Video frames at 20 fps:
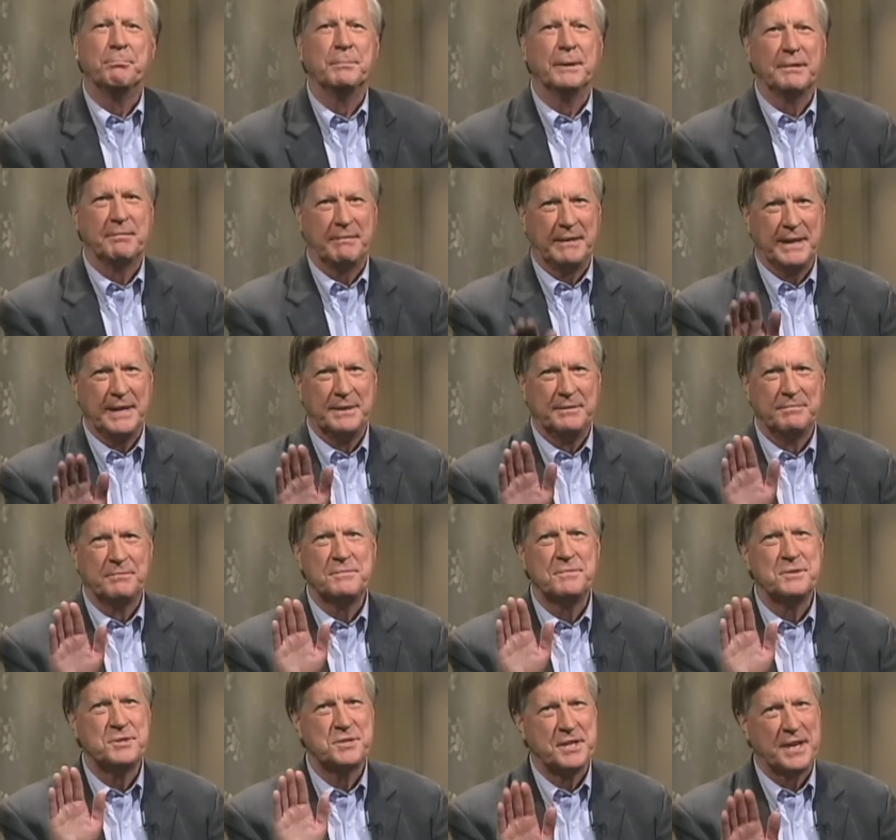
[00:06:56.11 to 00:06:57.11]
but then
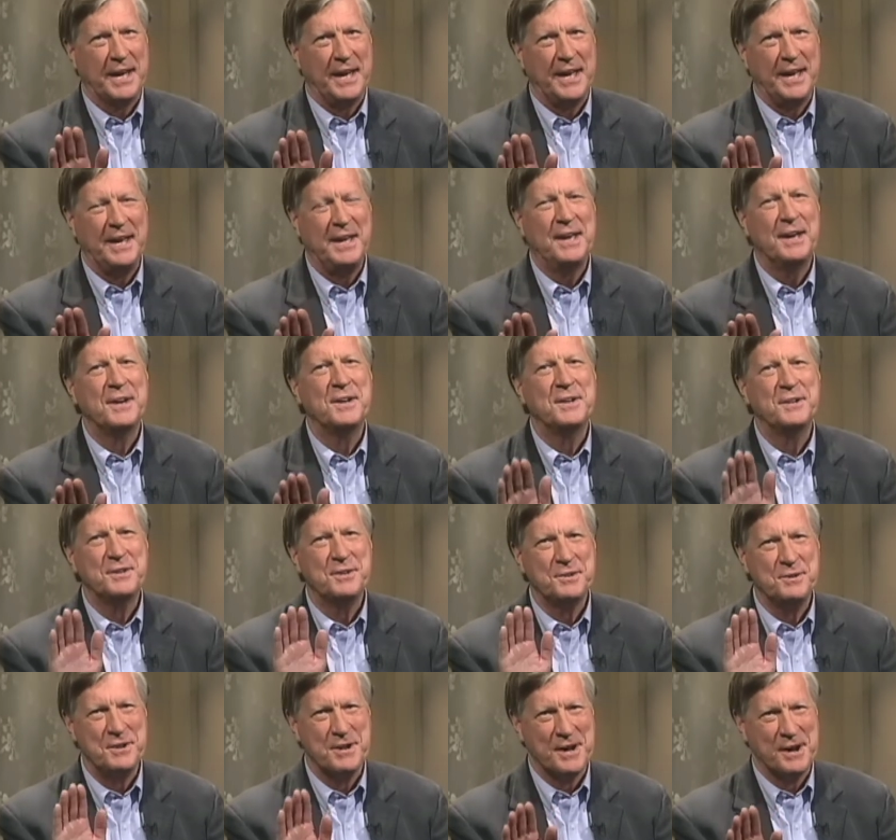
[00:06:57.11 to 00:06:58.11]
say
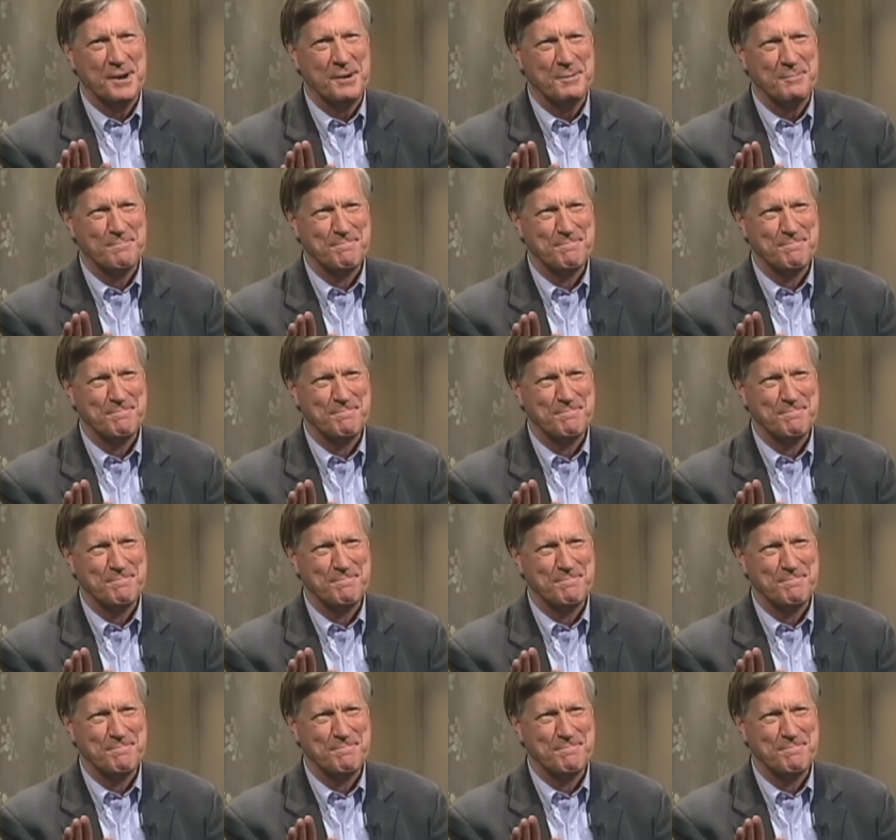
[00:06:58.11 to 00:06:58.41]
no.